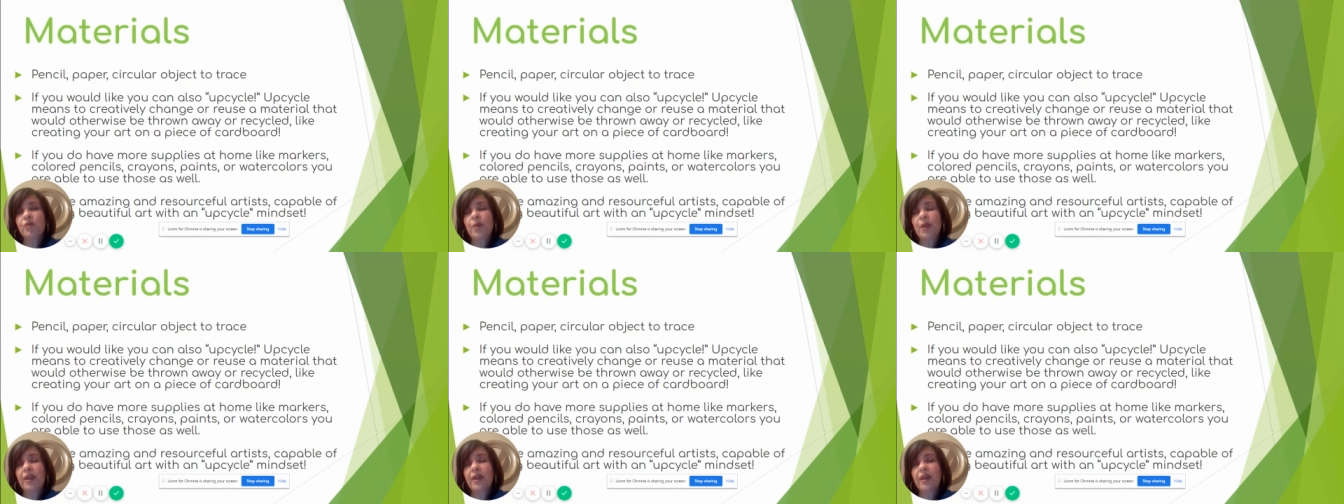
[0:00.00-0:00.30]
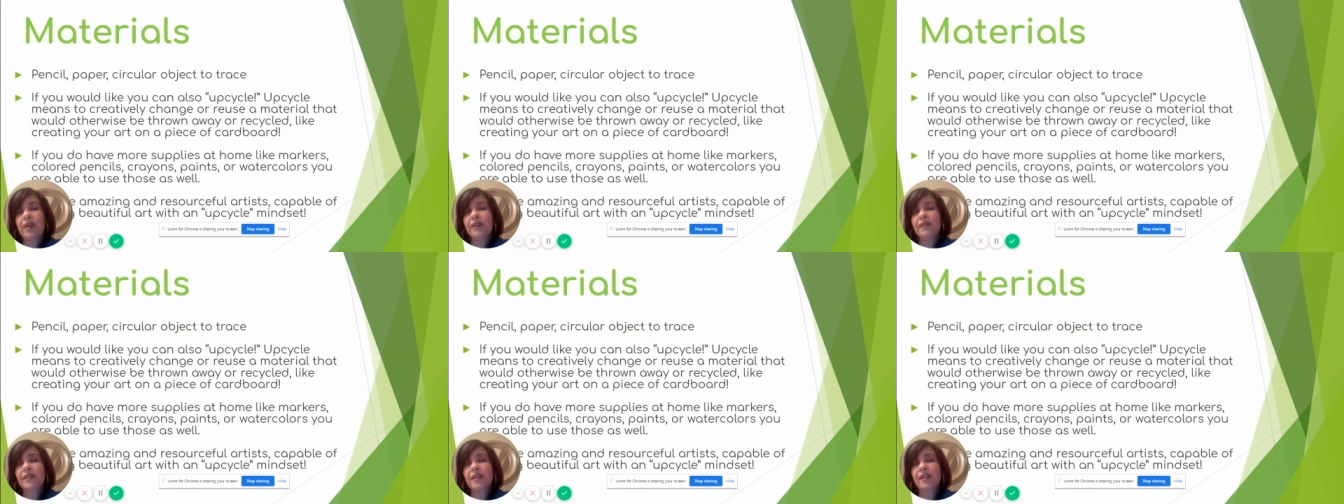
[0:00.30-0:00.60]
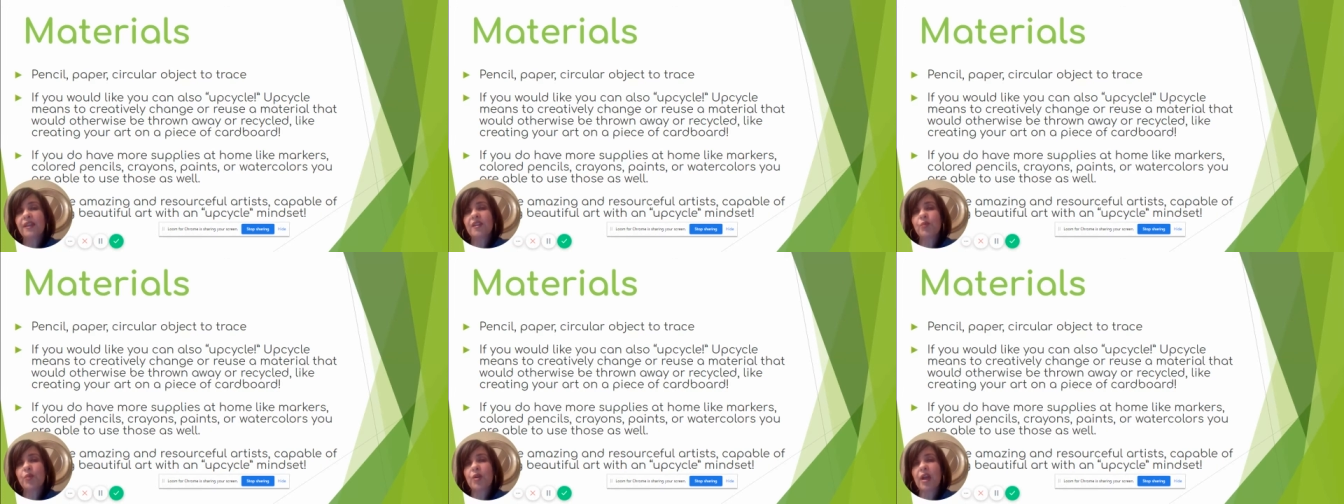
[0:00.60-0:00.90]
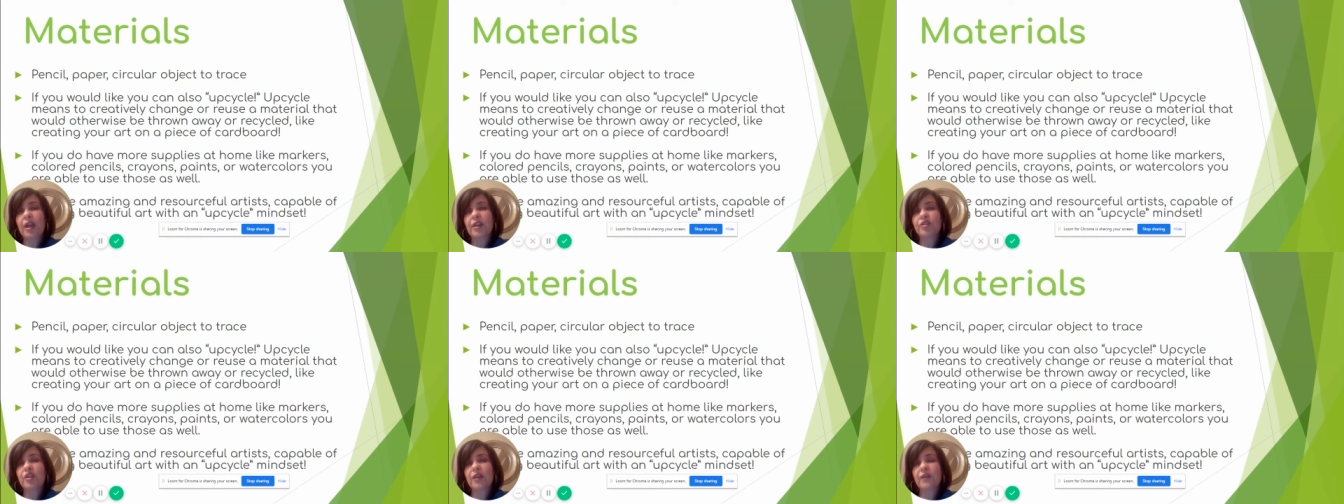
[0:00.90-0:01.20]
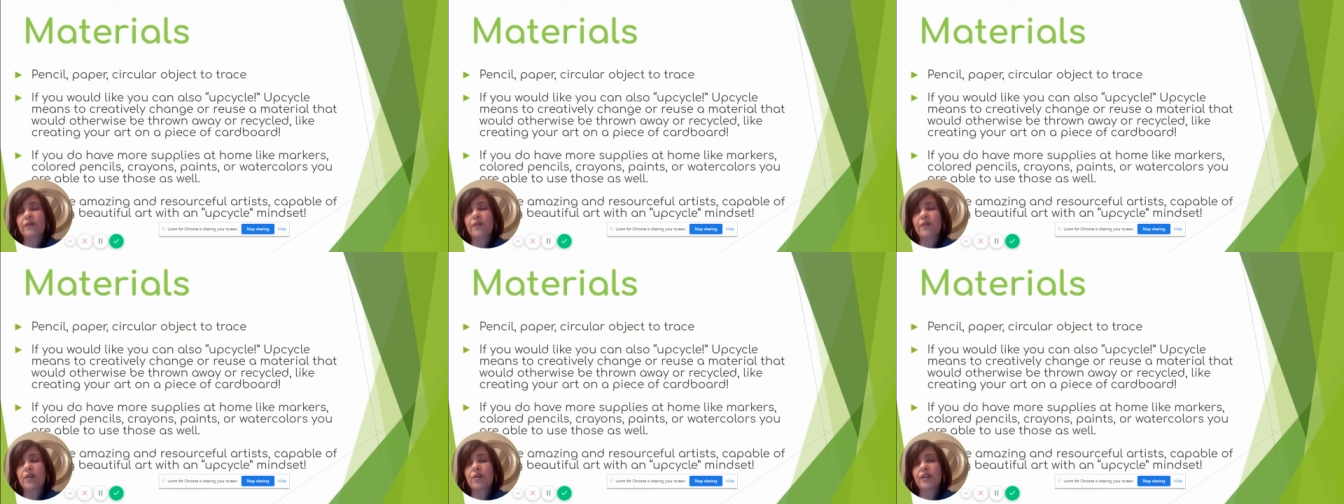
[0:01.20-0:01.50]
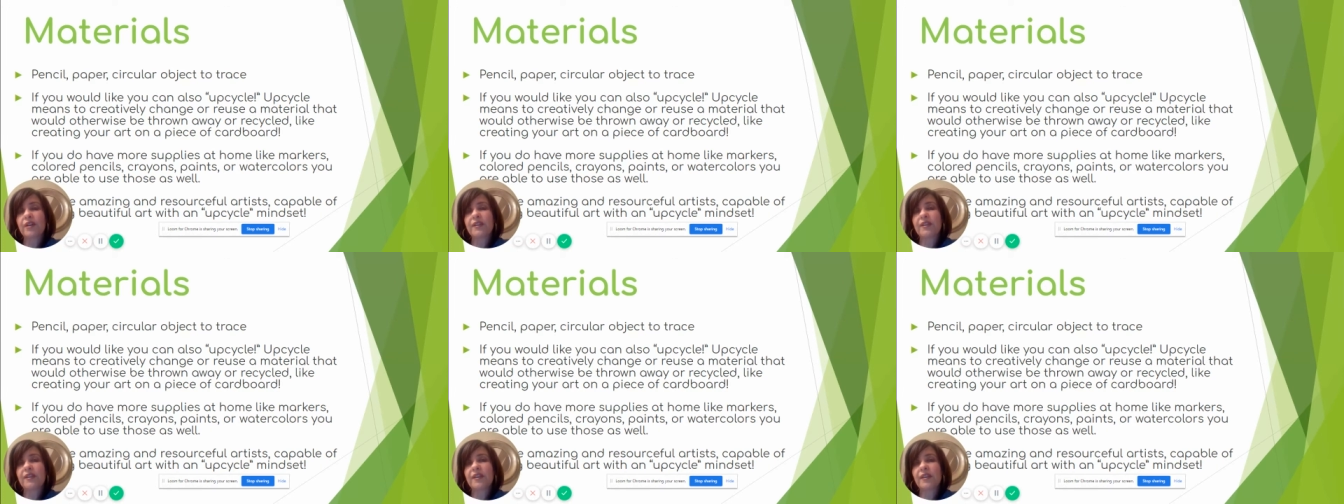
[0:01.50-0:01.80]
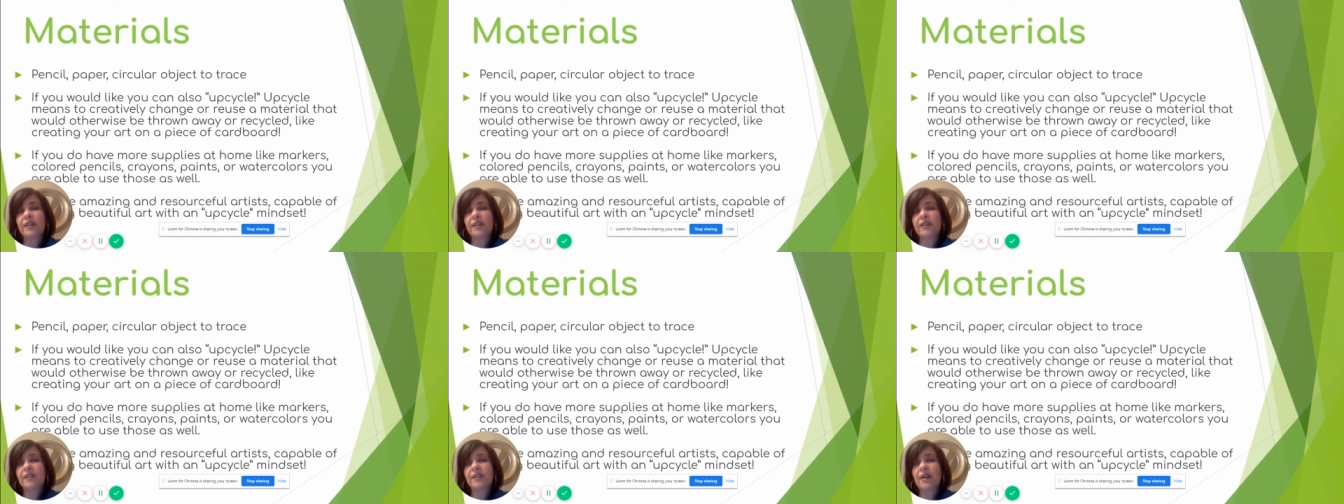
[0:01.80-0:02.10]
because this project
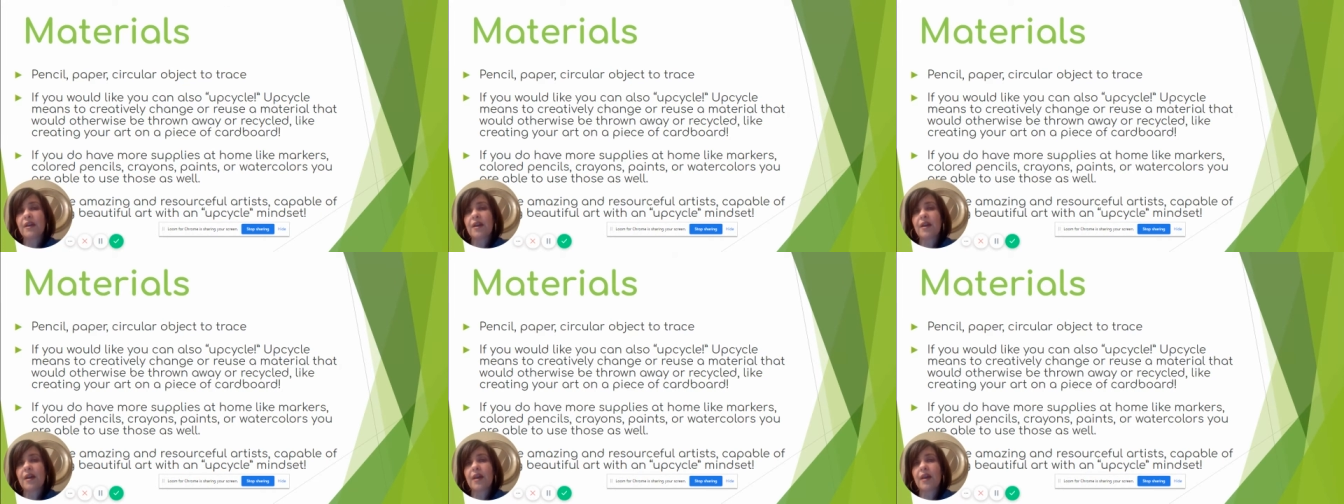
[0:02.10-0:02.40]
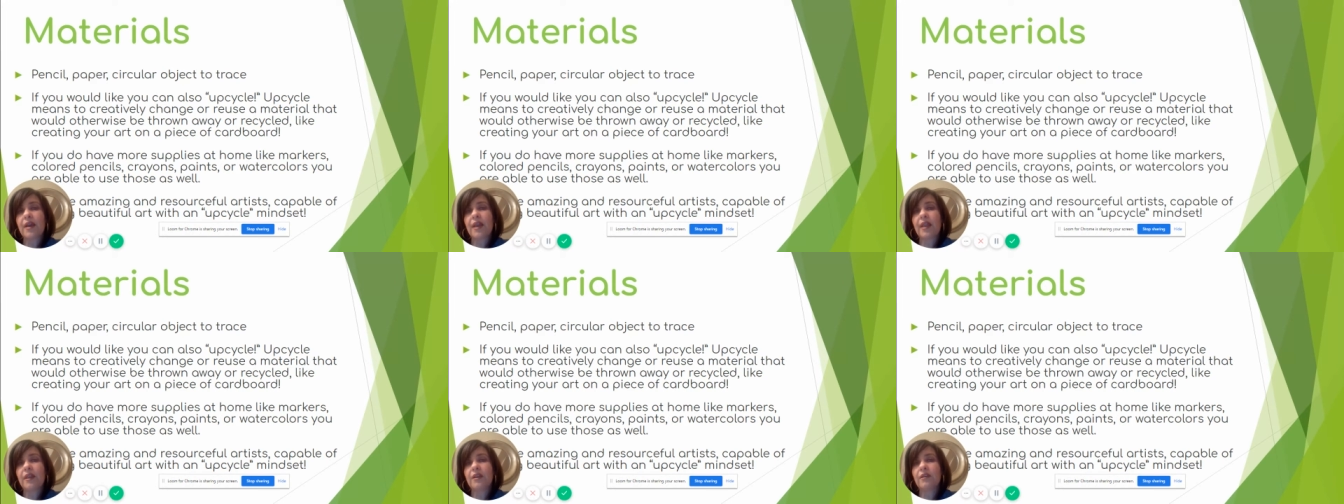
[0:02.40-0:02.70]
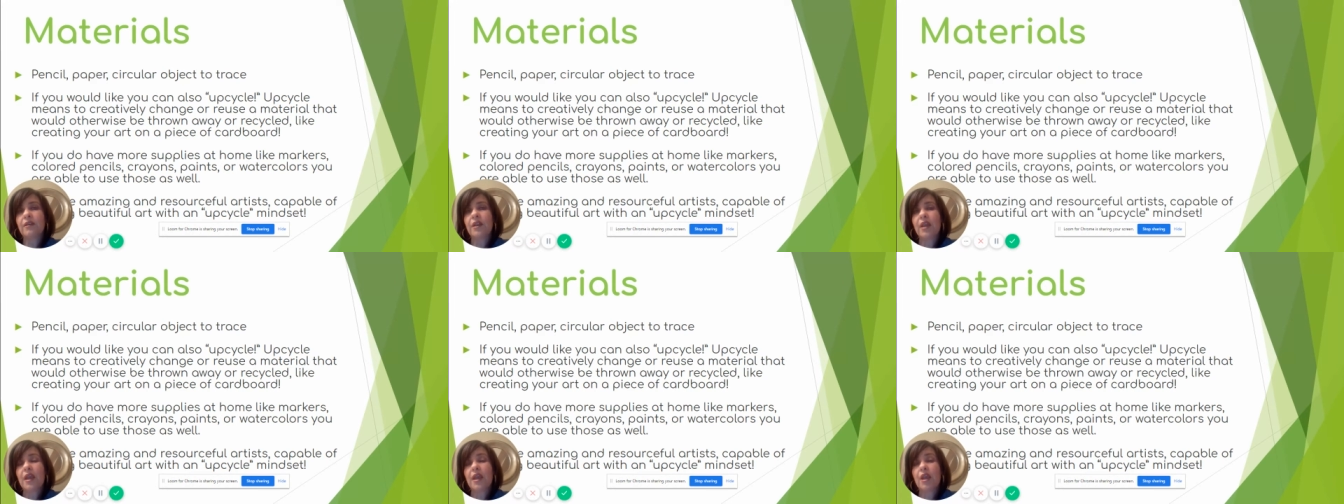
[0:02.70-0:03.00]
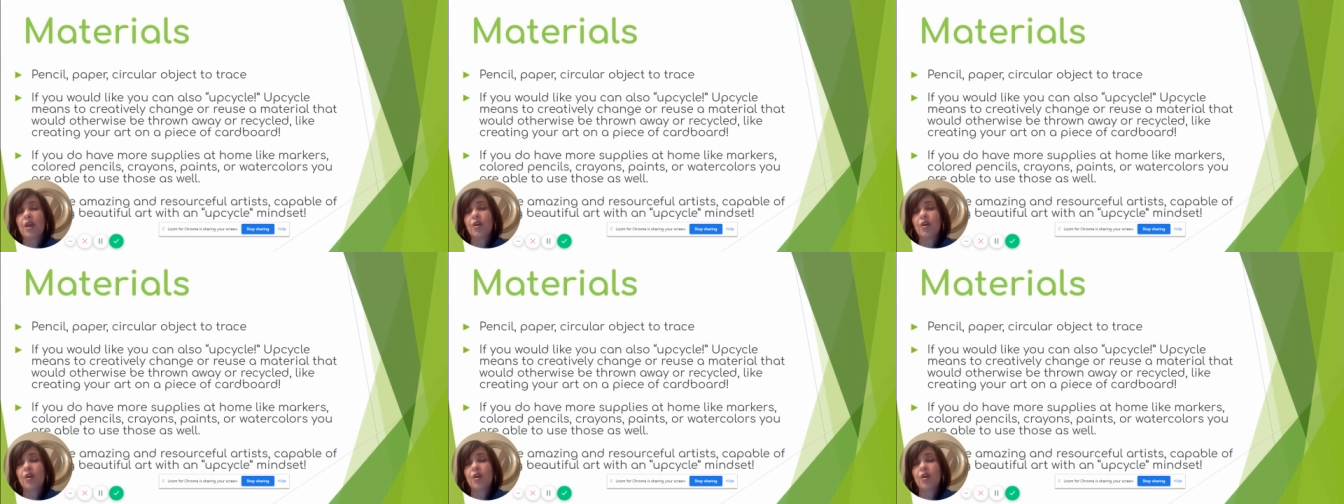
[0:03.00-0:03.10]
focuses on